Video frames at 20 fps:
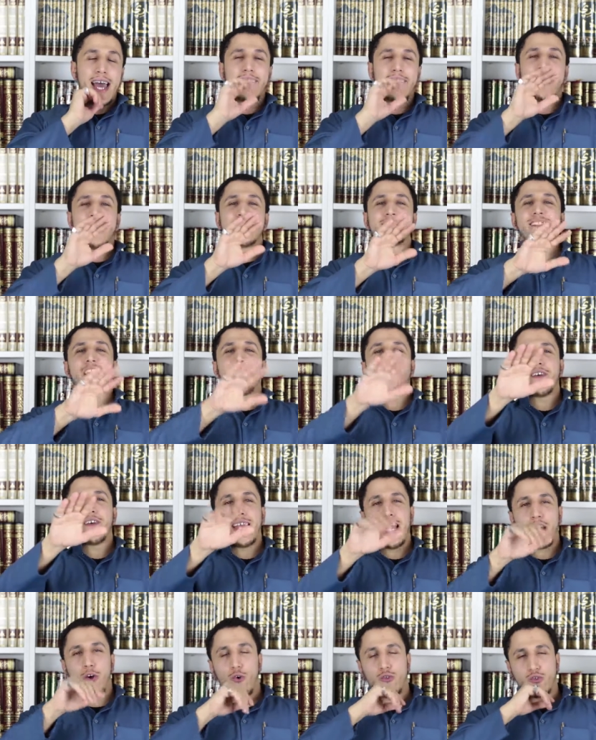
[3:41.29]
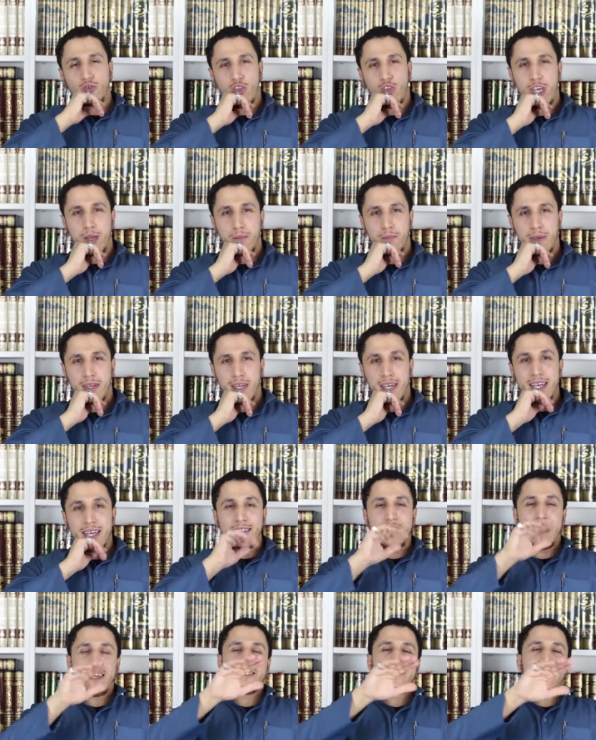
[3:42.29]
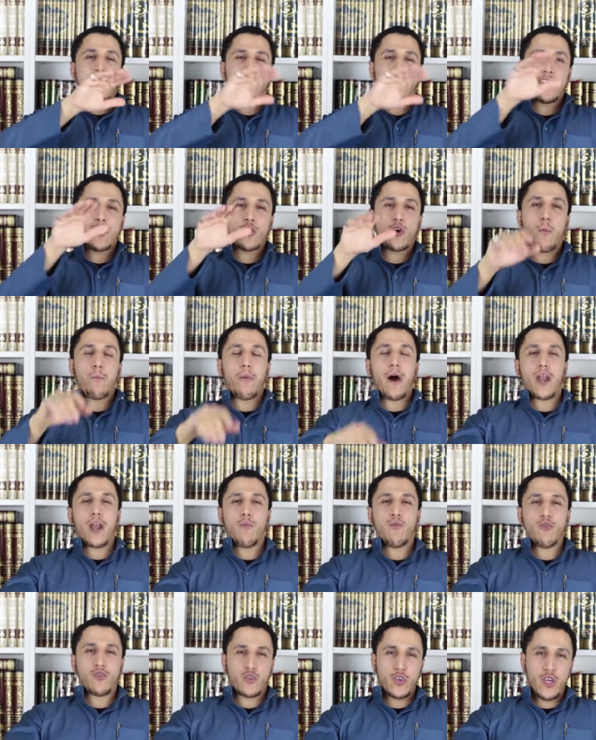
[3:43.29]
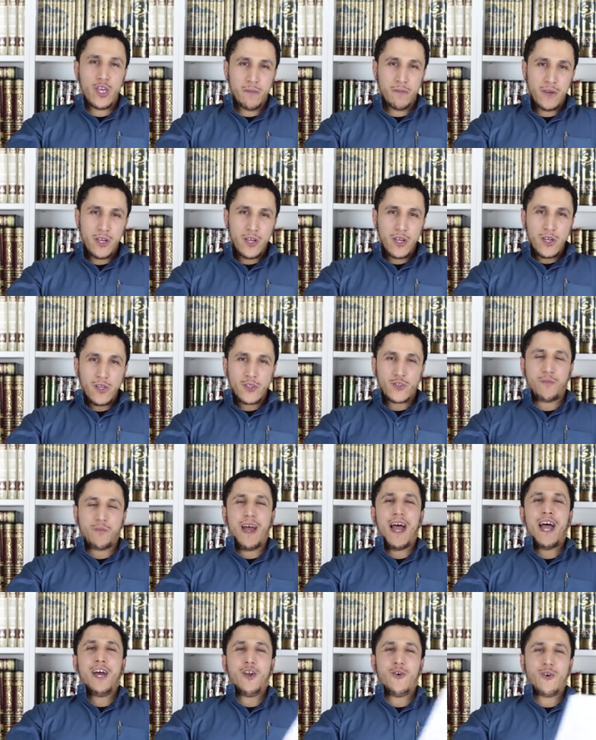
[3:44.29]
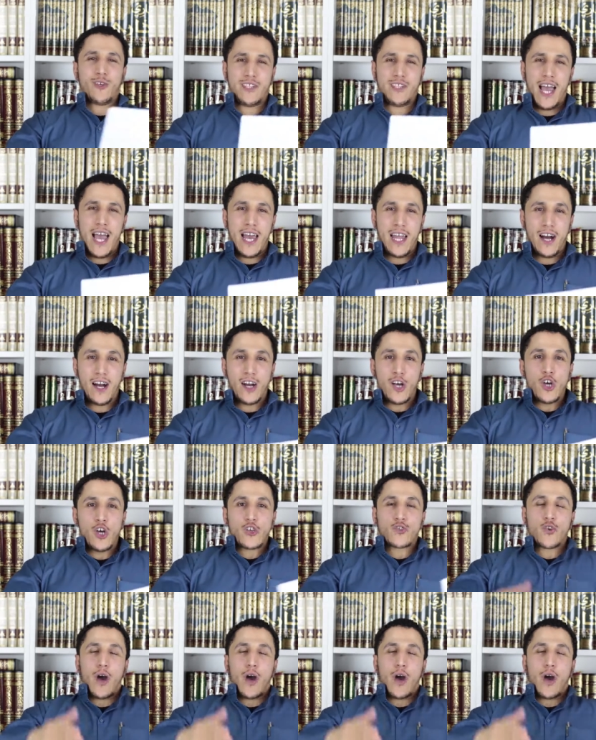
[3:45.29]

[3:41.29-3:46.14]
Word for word: And there is nothing like unto Him. There is nothing comparable to Him subhanahu wa ta'ala.